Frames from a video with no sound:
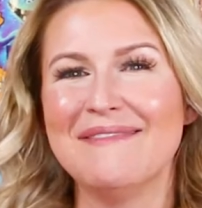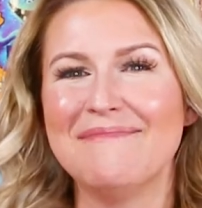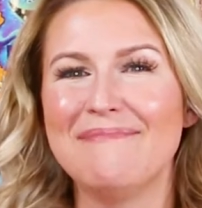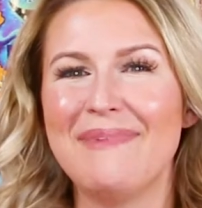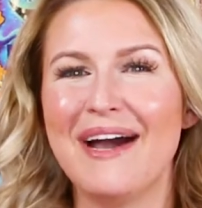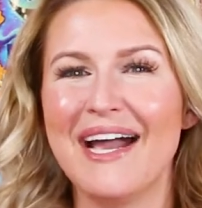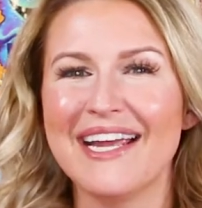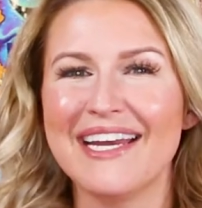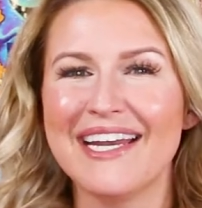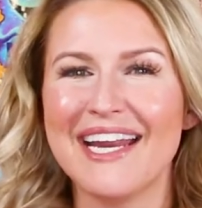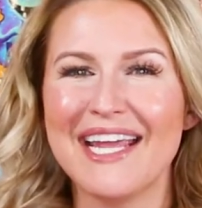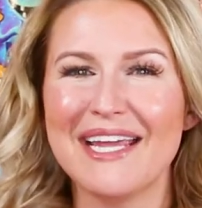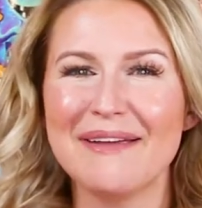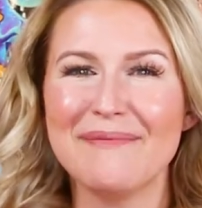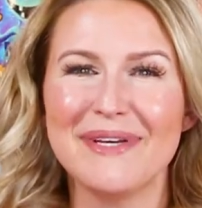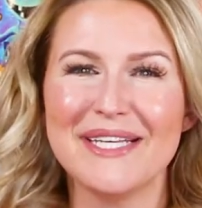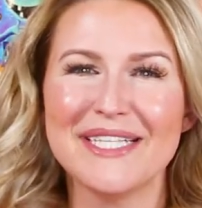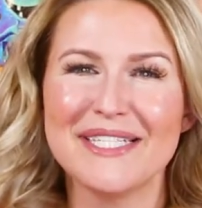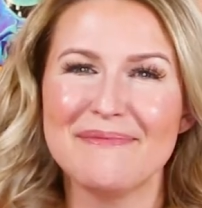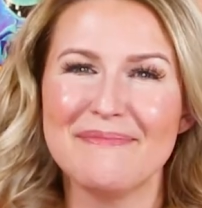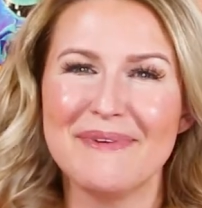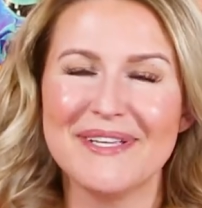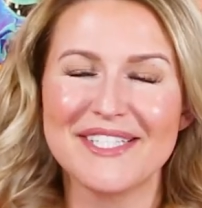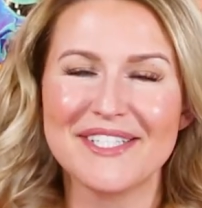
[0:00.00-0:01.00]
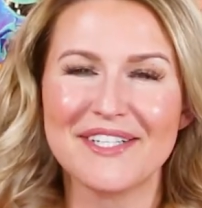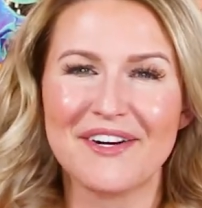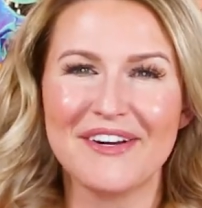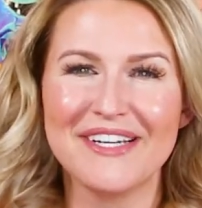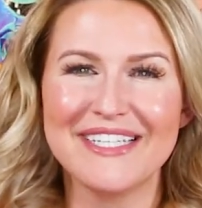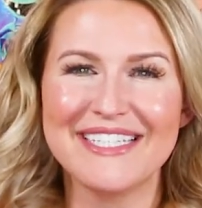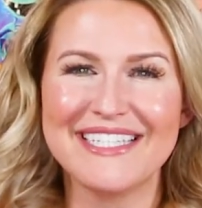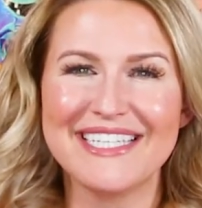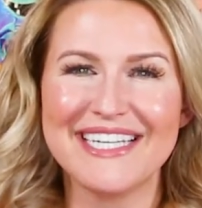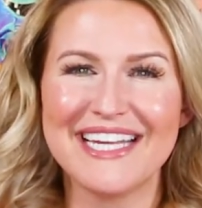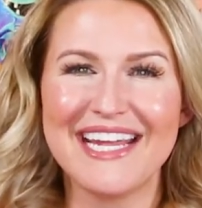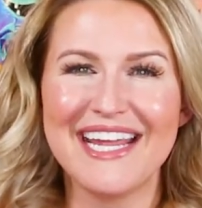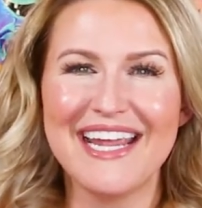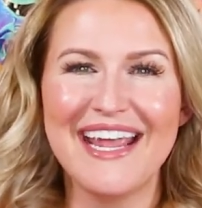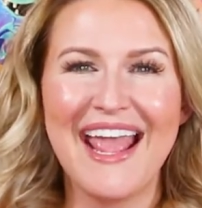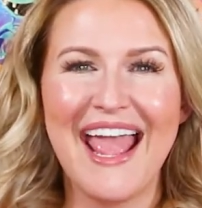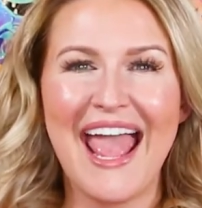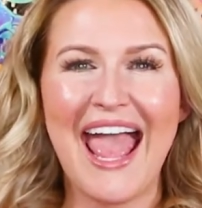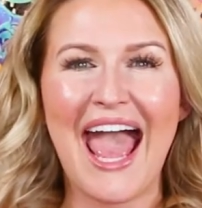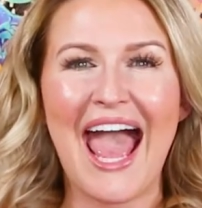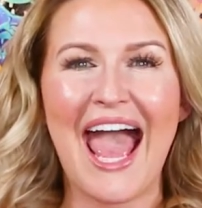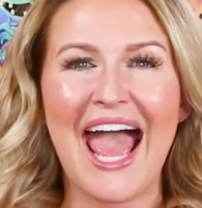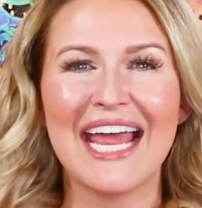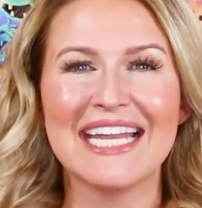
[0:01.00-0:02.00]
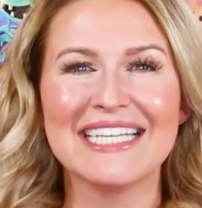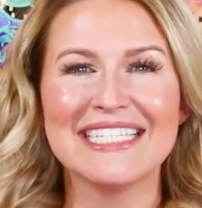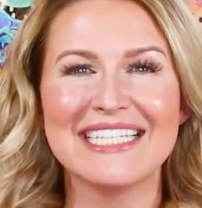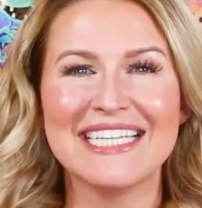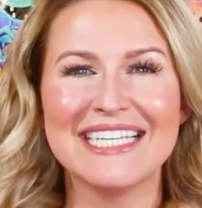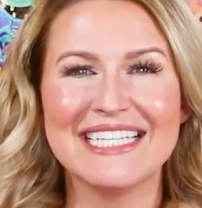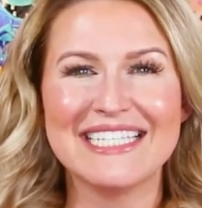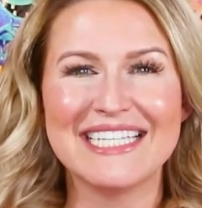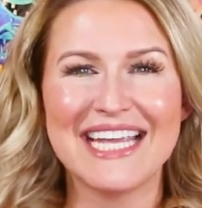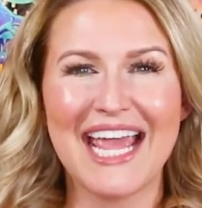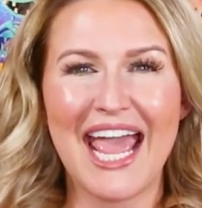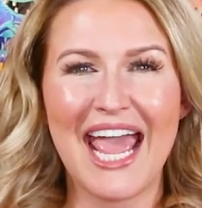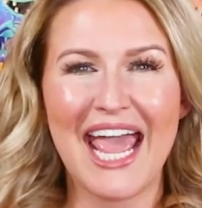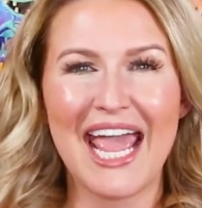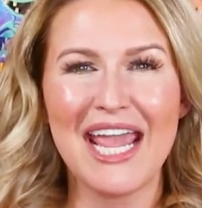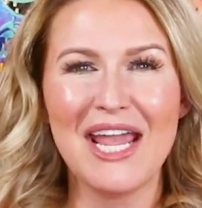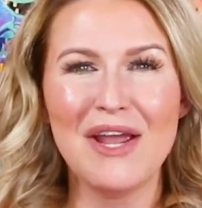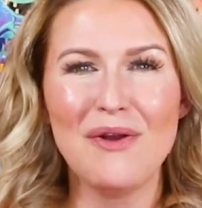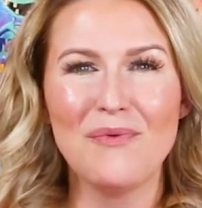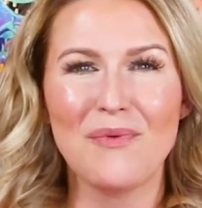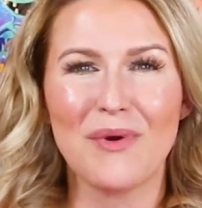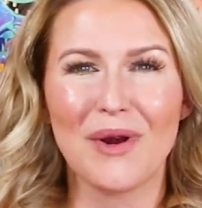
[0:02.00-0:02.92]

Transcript: My name is Miss Kristi, and today